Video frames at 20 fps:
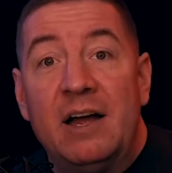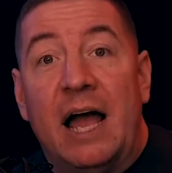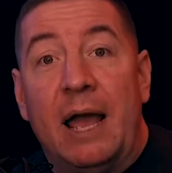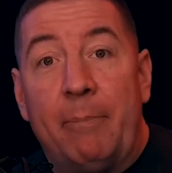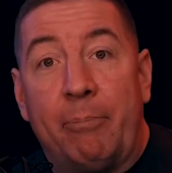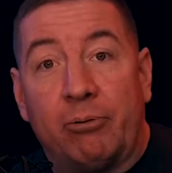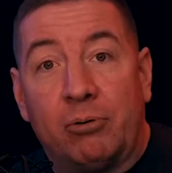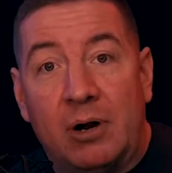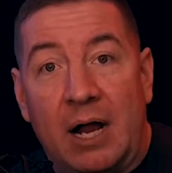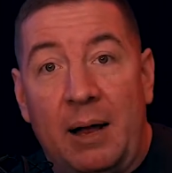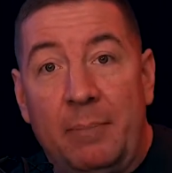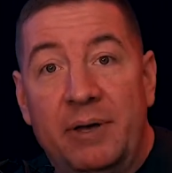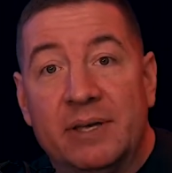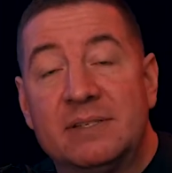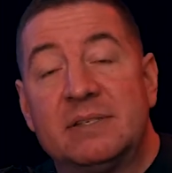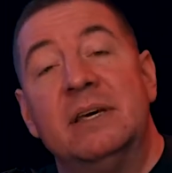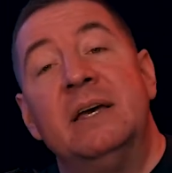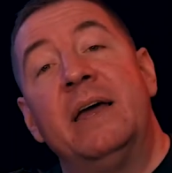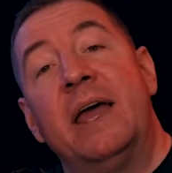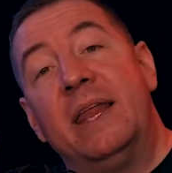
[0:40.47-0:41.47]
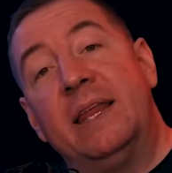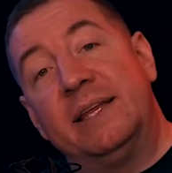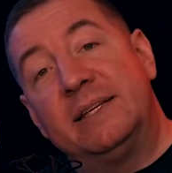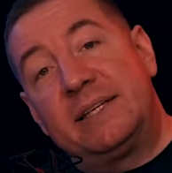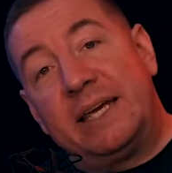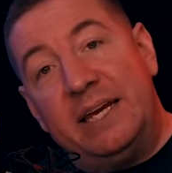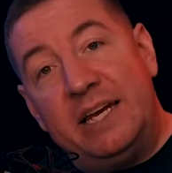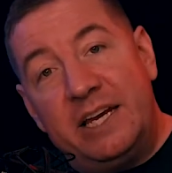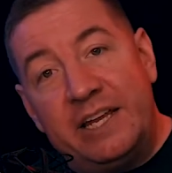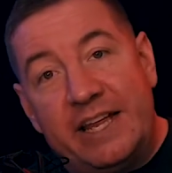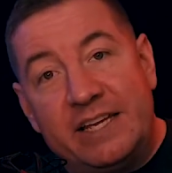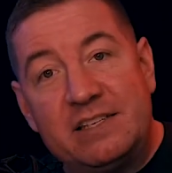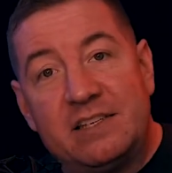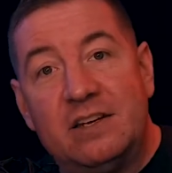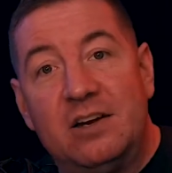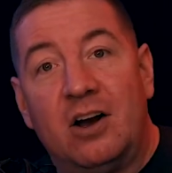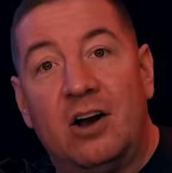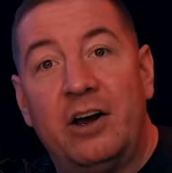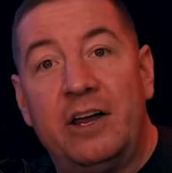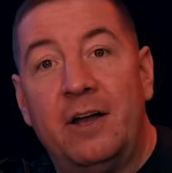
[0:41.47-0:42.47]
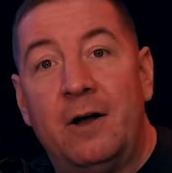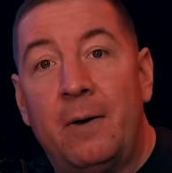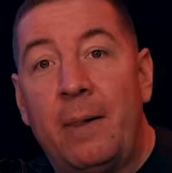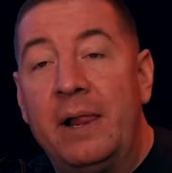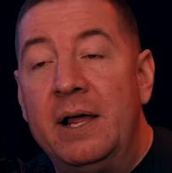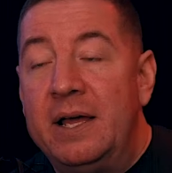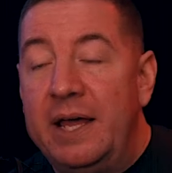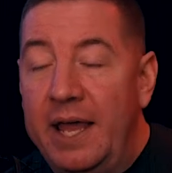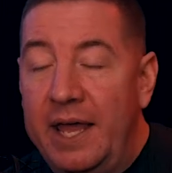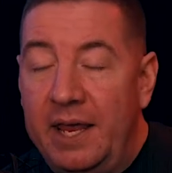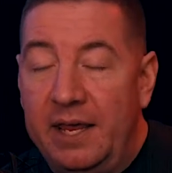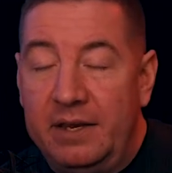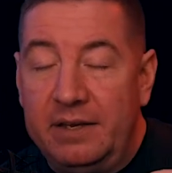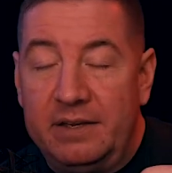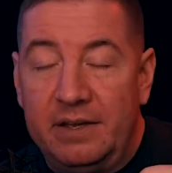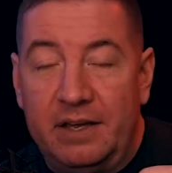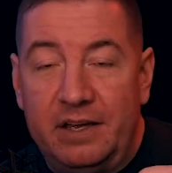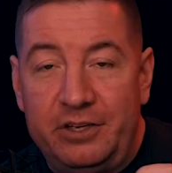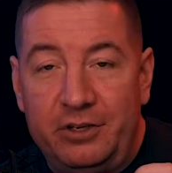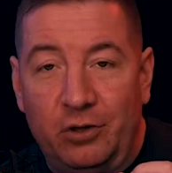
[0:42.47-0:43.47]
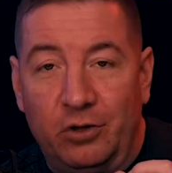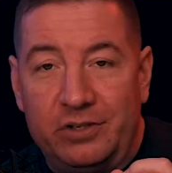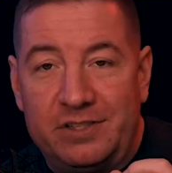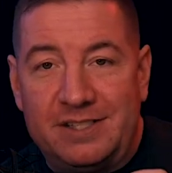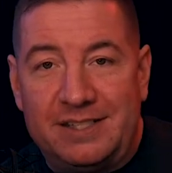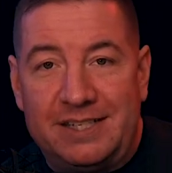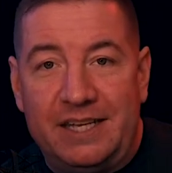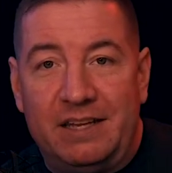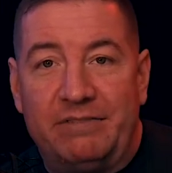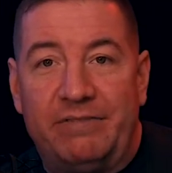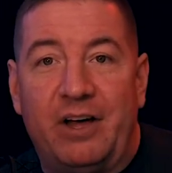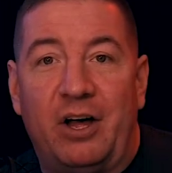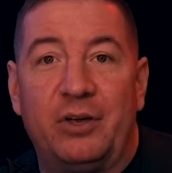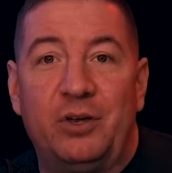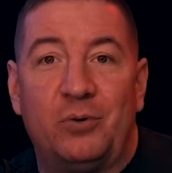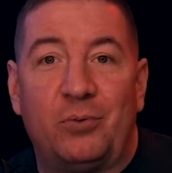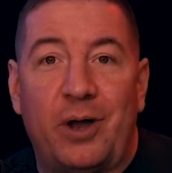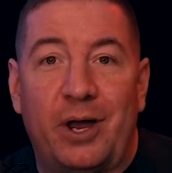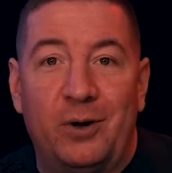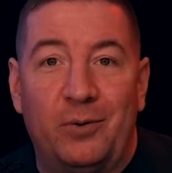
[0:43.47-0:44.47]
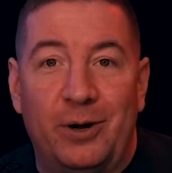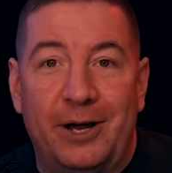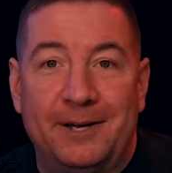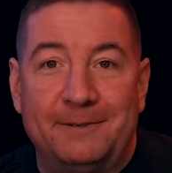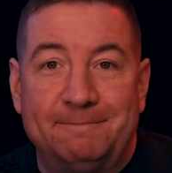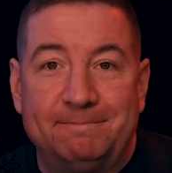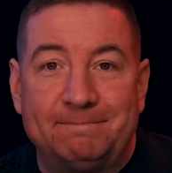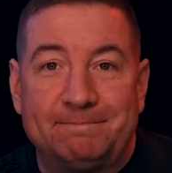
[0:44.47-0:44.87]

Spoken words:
I promise. And let's get into that scenario and you'll see the value right away.